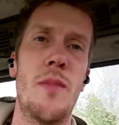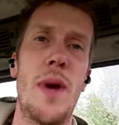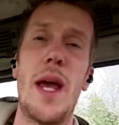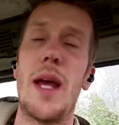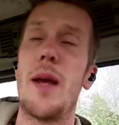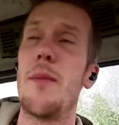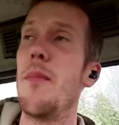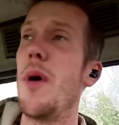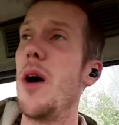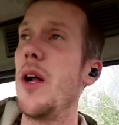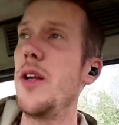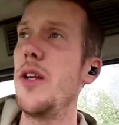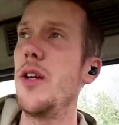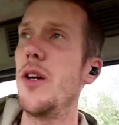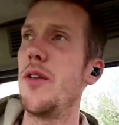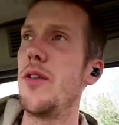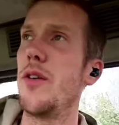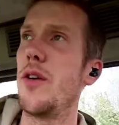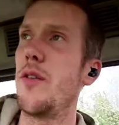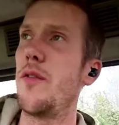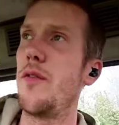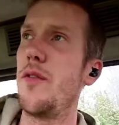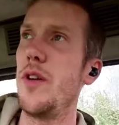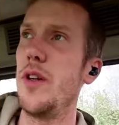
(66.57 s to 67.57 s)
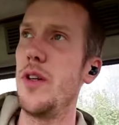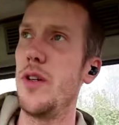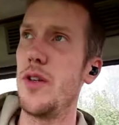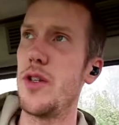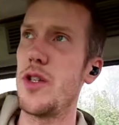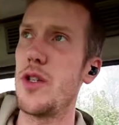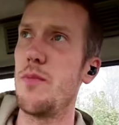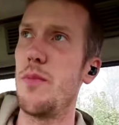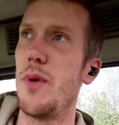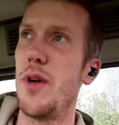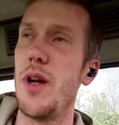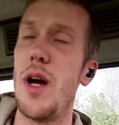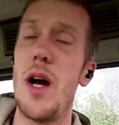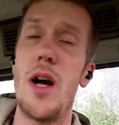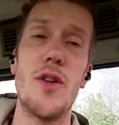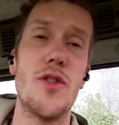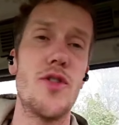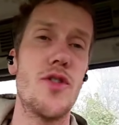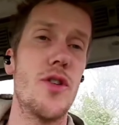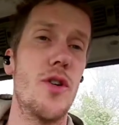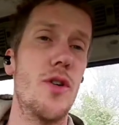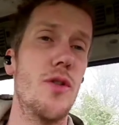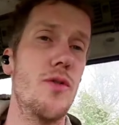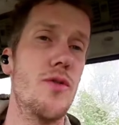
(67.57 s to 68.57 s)
make money on their fields, but
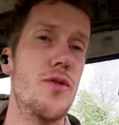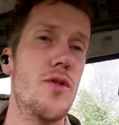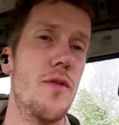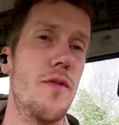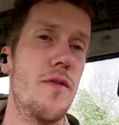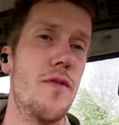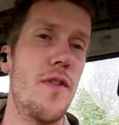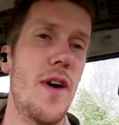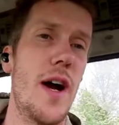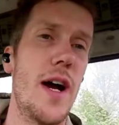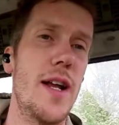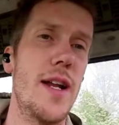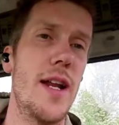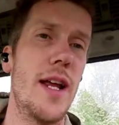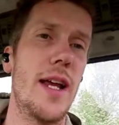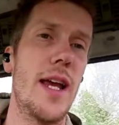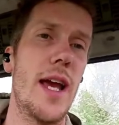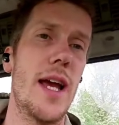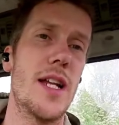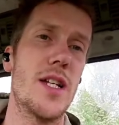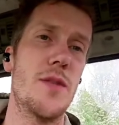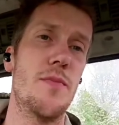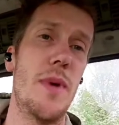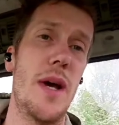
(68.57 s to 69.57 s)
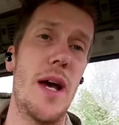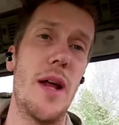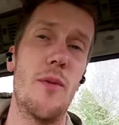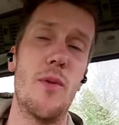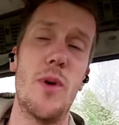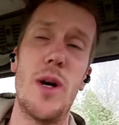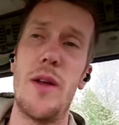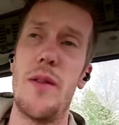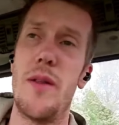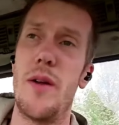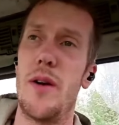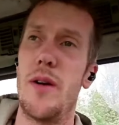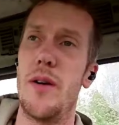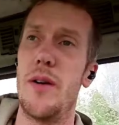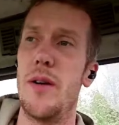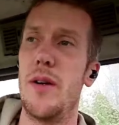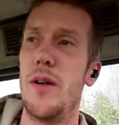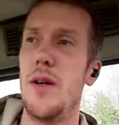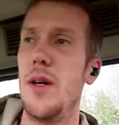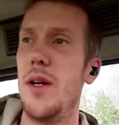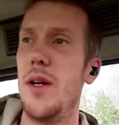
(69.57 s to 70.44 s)
also to fight against bad weather.